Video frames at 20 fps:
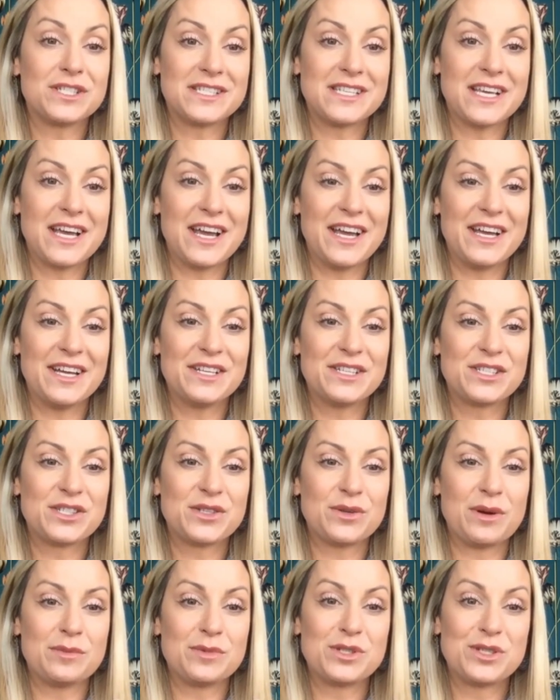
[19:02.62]
say.
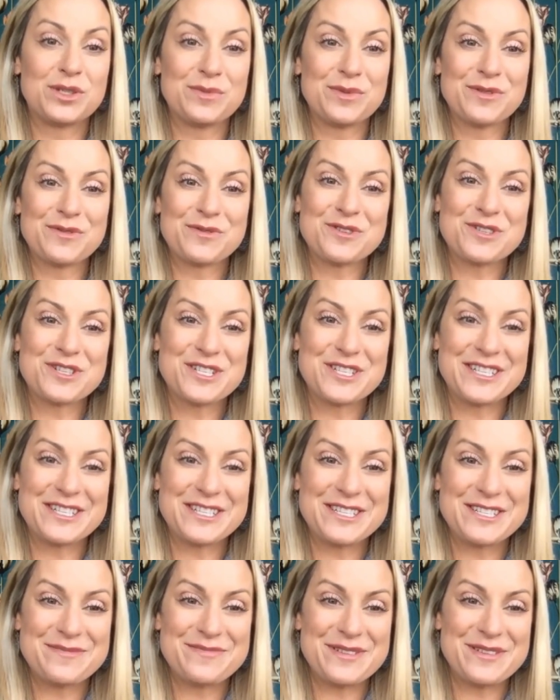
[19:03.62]
So I'm super
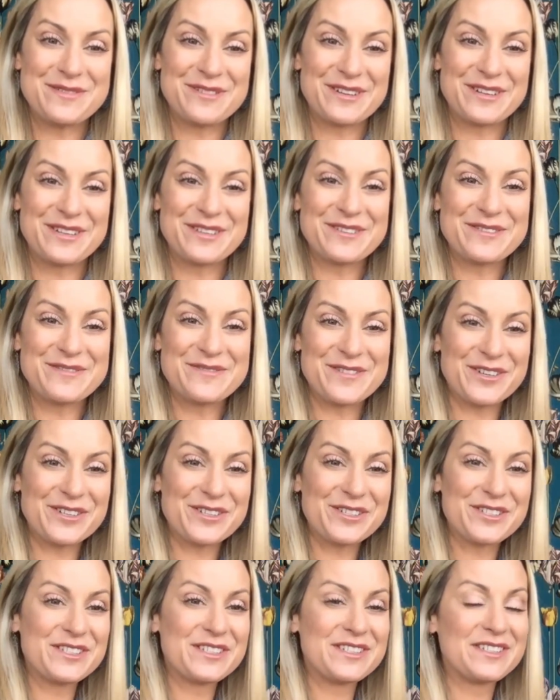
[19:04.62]
fortunate to be one of their
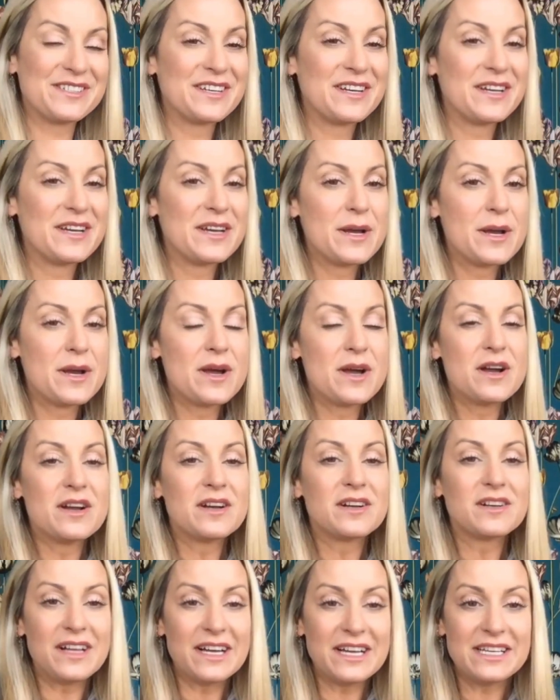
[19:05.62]
first
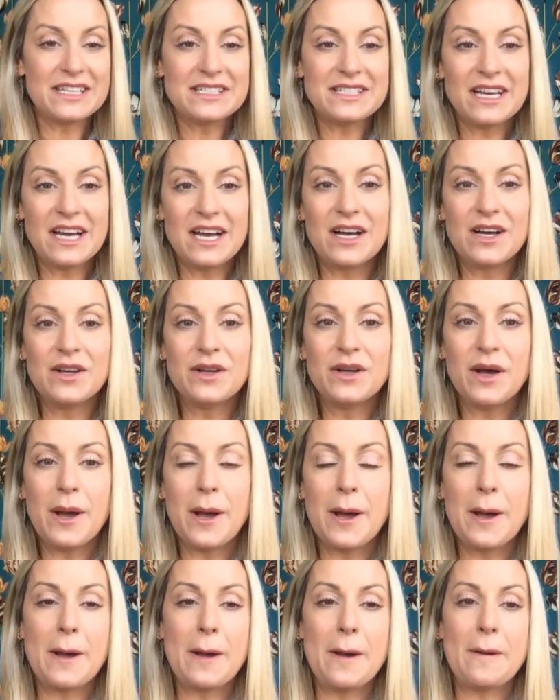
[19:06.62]
clientele.
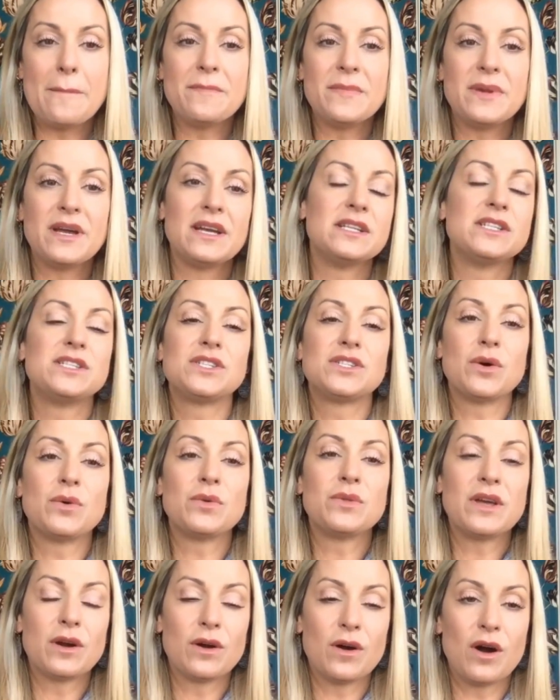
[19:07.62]
And so
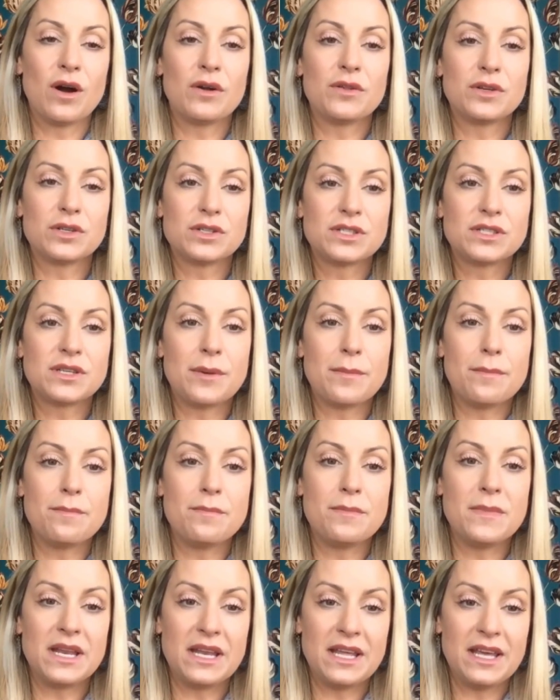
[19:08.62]
there's some
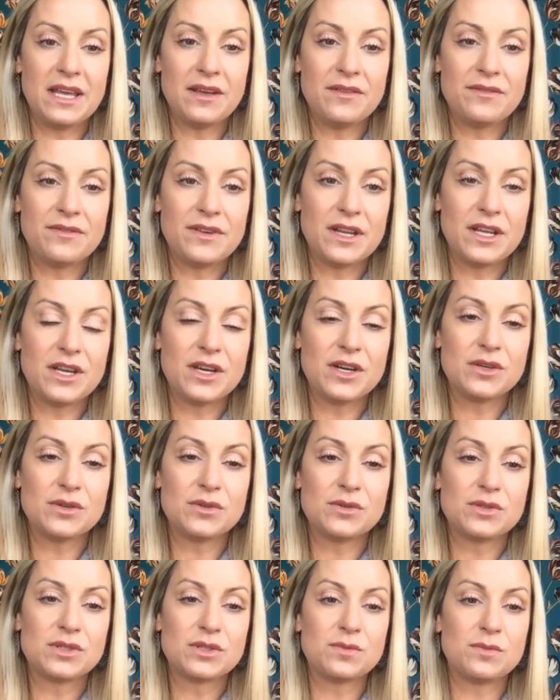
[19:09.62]
mini
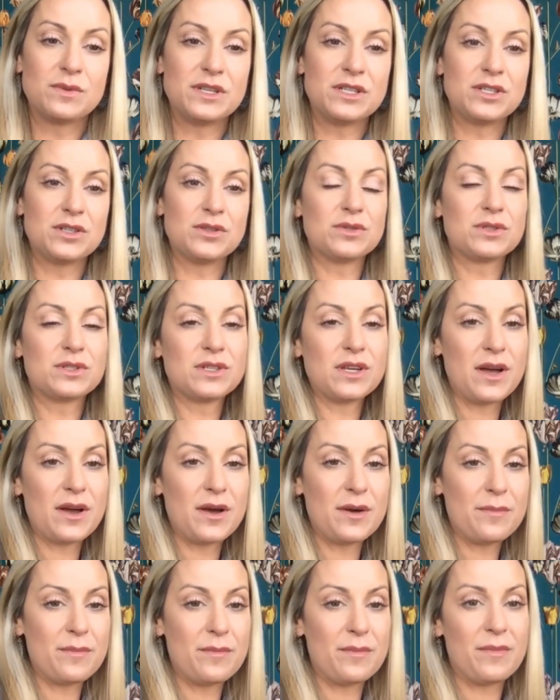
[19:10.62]
videos. We do
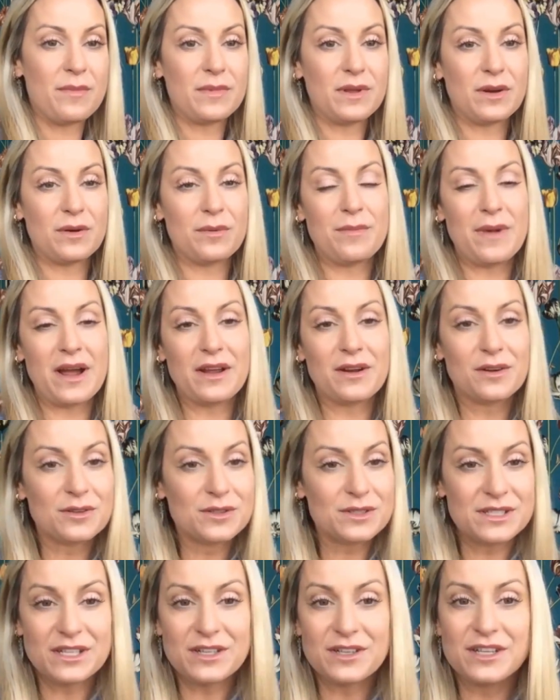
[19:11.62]
some, micro
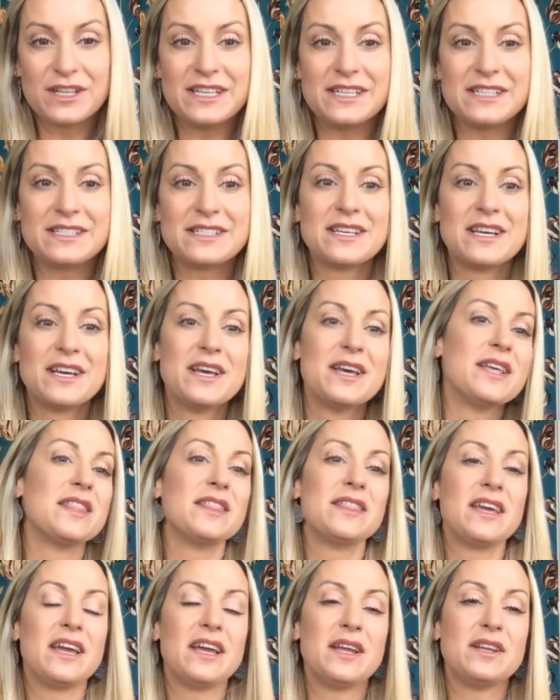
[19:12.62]
series.
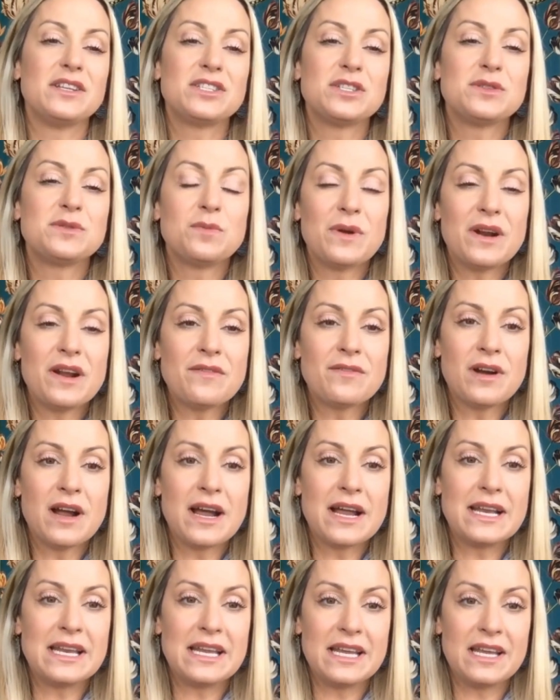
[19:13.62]
They just whatever
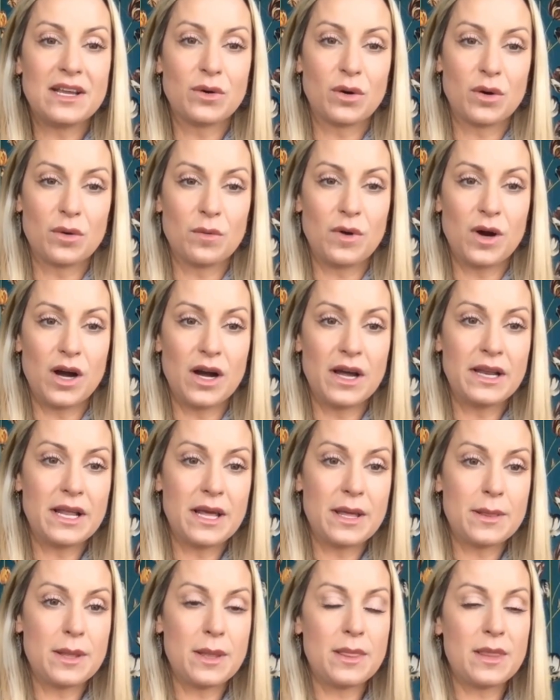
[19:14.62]
I need or want,
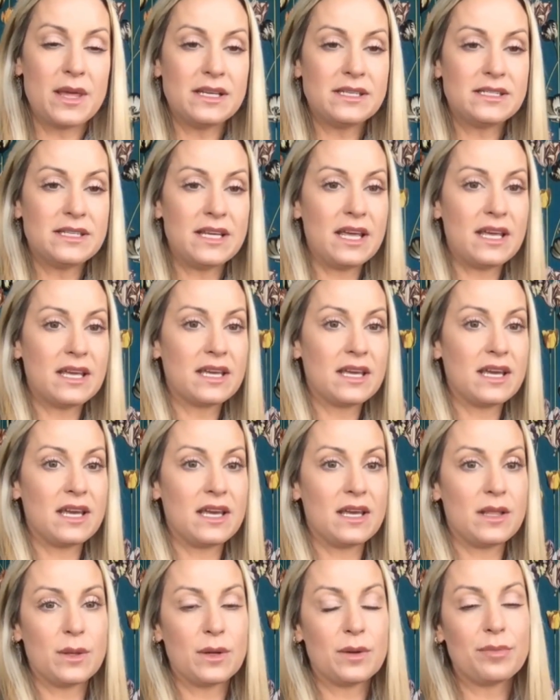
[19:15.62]
and then they take it
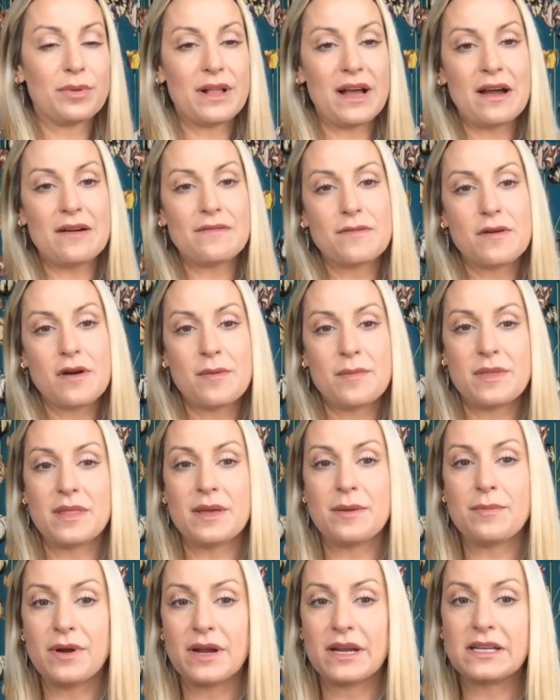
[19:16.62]
in their platform and
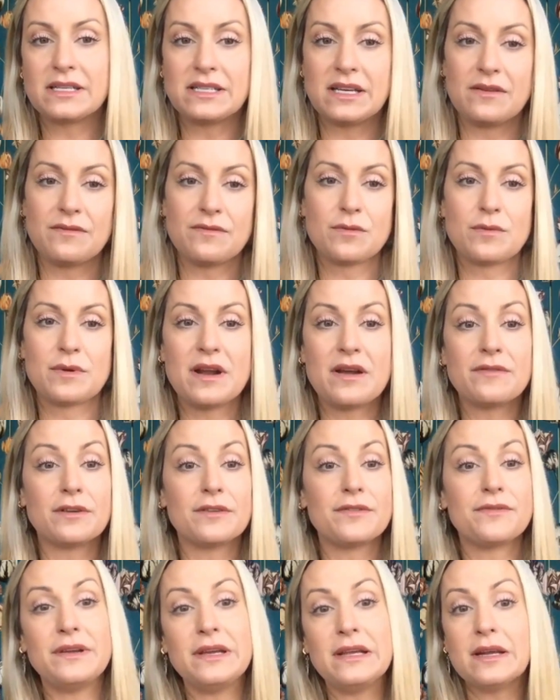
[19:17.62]
they break it down for whatever
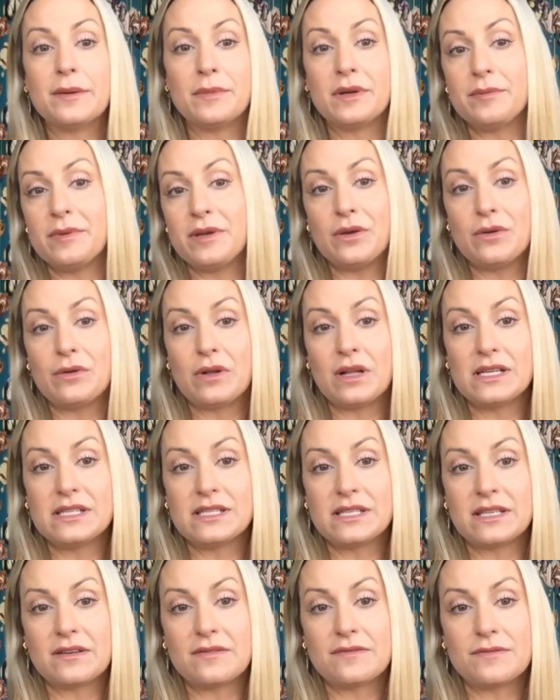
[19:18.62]
feed I'm going to be
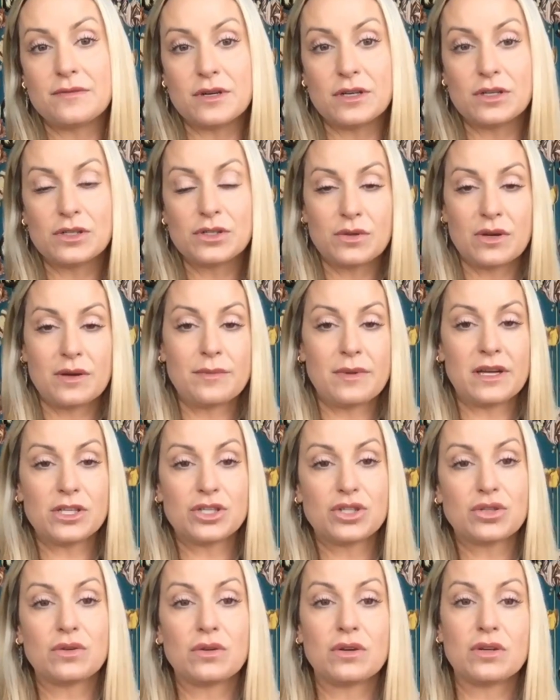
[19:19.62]
utilizing it for. So I might
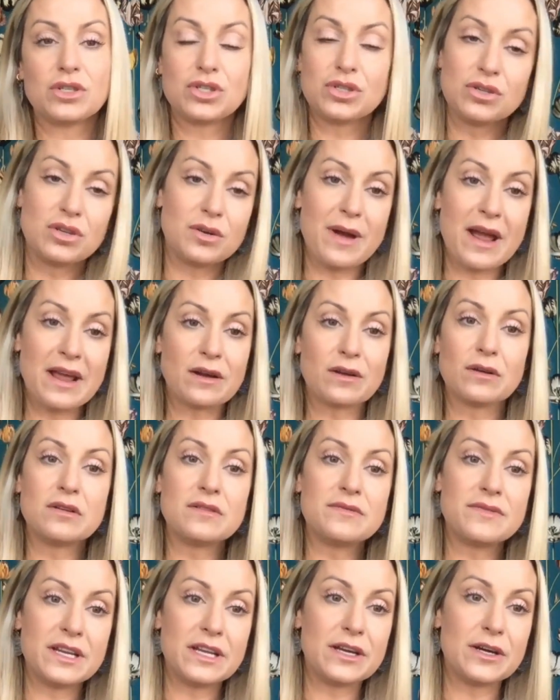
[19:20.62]
shoot a micro
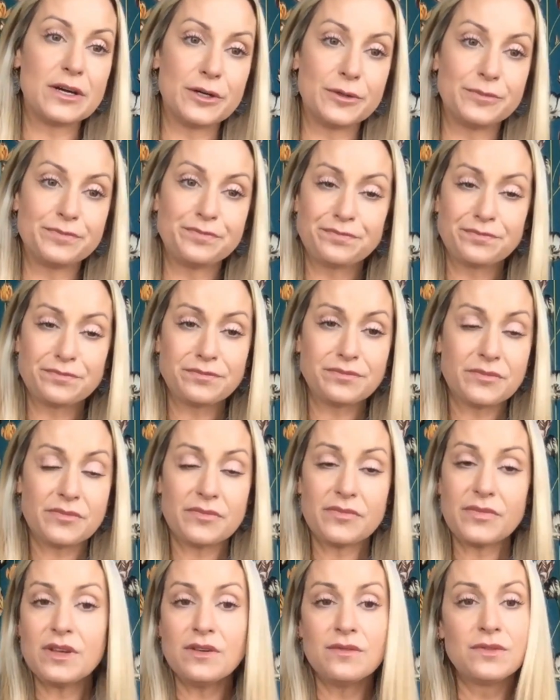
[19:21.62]
video
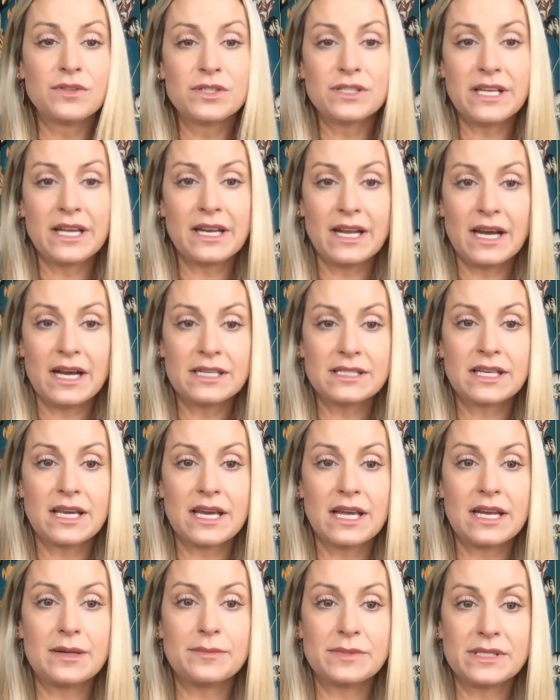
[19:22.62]
for, say, an Ask
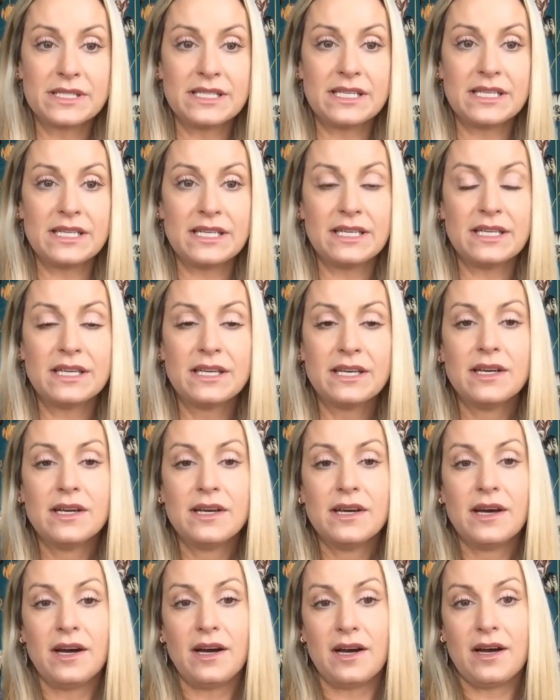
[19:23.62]
NMC
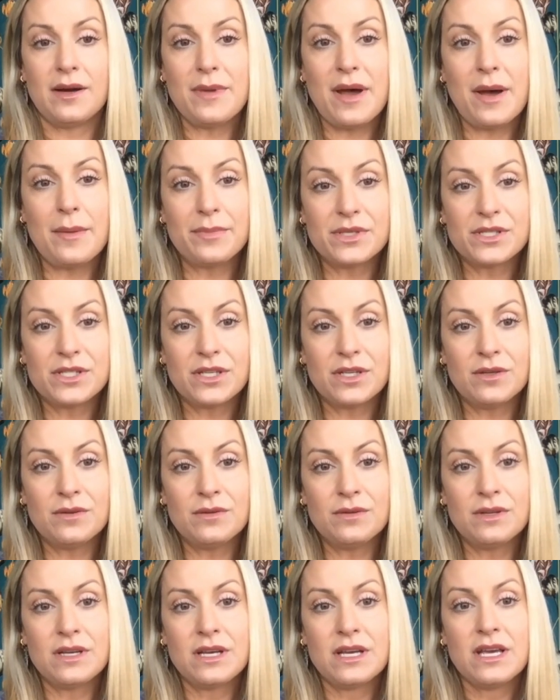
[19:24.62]

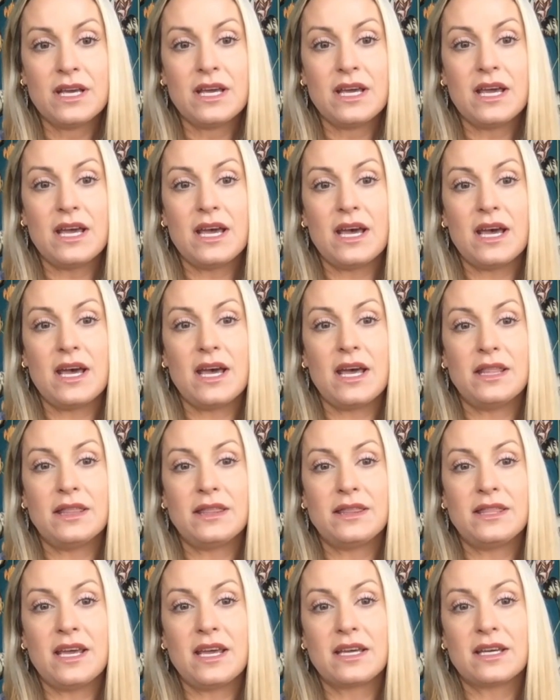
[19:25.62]
episode,
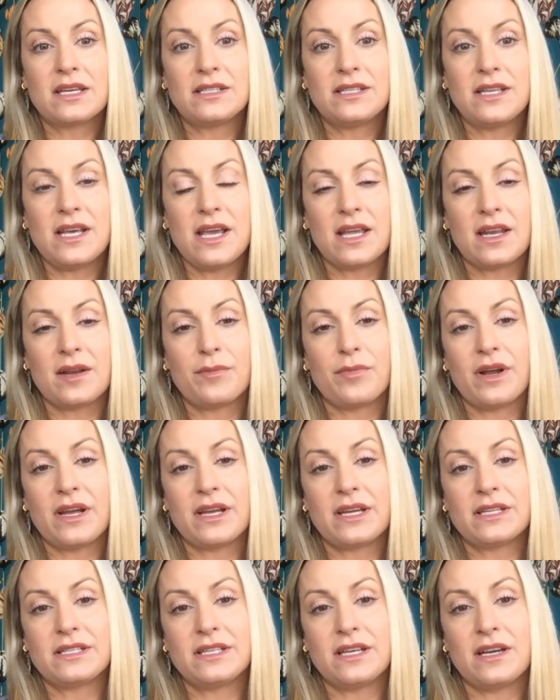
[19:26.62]
and they can take it and
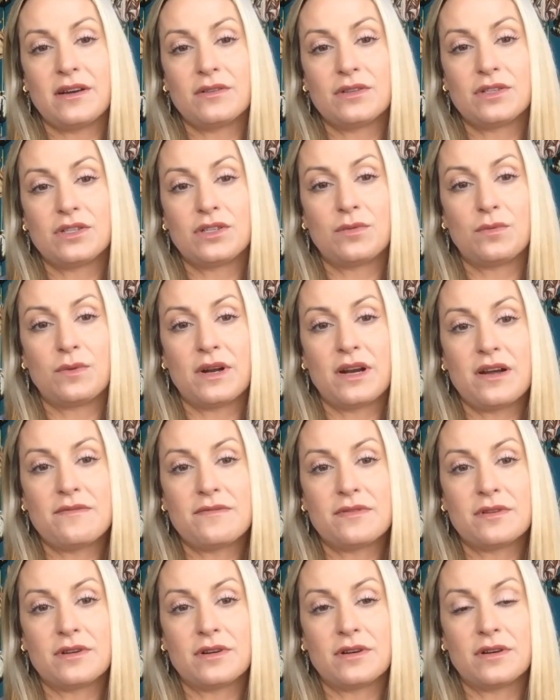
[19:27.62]
break it down to
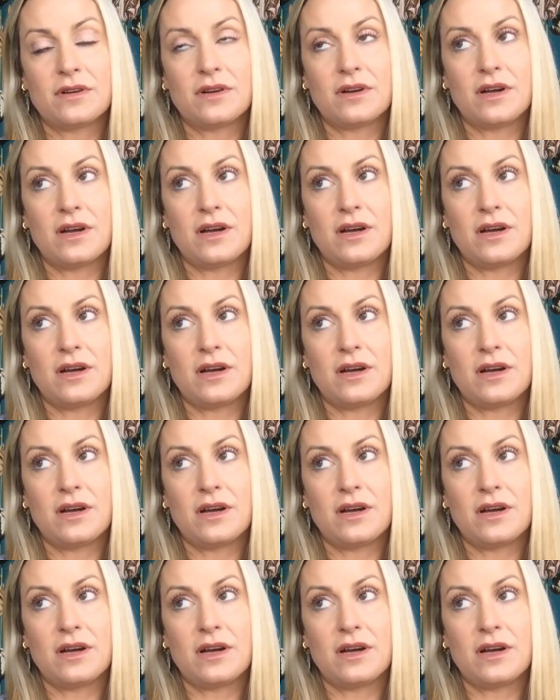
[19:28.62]
whatever